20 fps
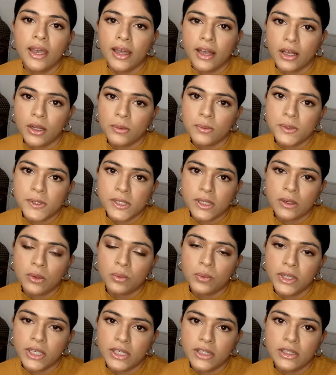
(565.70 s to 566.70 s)
helps
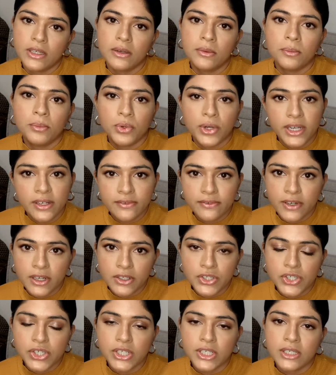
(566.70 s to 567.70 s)
with brain
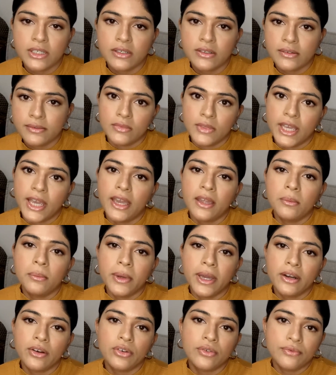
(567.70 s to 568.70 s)
function and
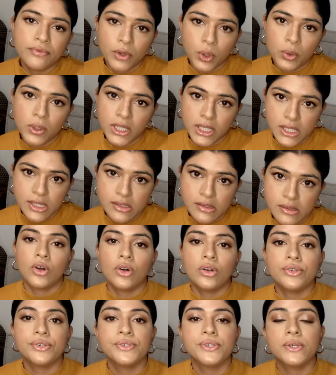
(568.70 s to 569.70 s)
better focus.
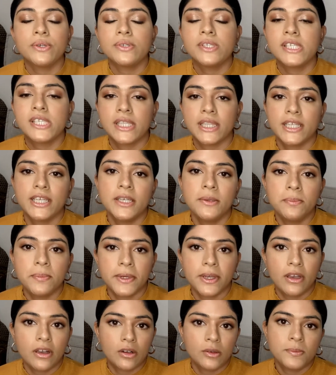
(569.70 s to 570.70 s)
Also, sleep
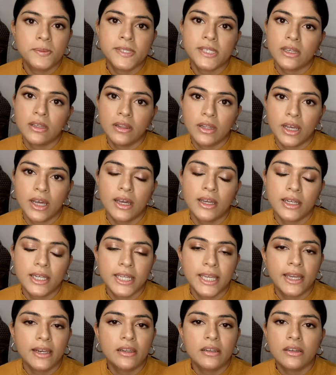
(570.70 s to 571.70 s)
helps a lot.
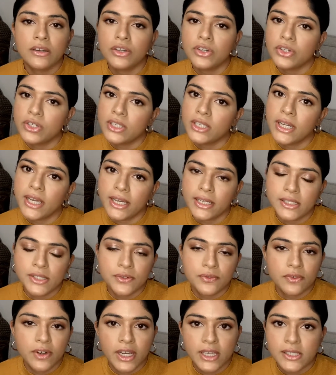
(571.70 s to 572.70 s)
Getting a good
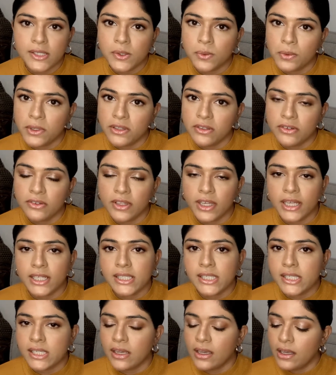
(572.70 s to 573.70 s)
night's rest, whether
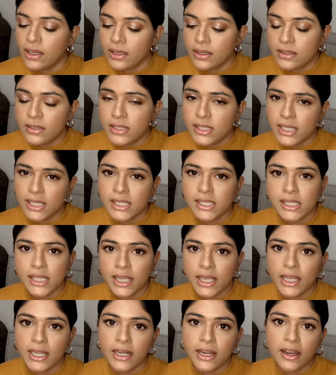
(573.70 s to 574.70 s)
that's 6
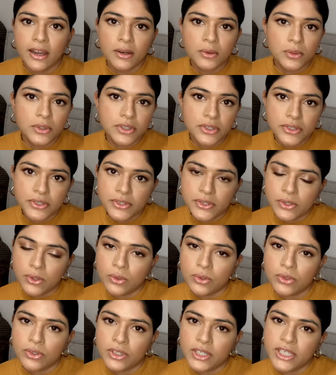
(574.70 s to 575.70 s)
to 8 hours
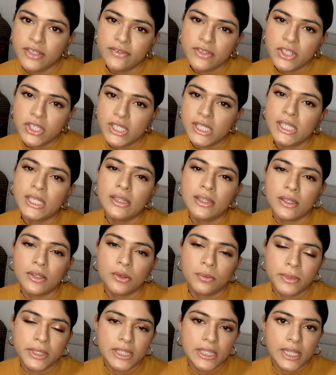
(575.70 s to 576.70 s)
or even just a
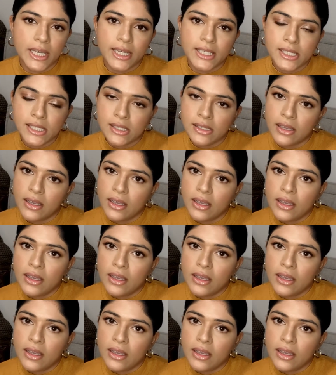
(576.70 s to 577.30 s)
little bit less,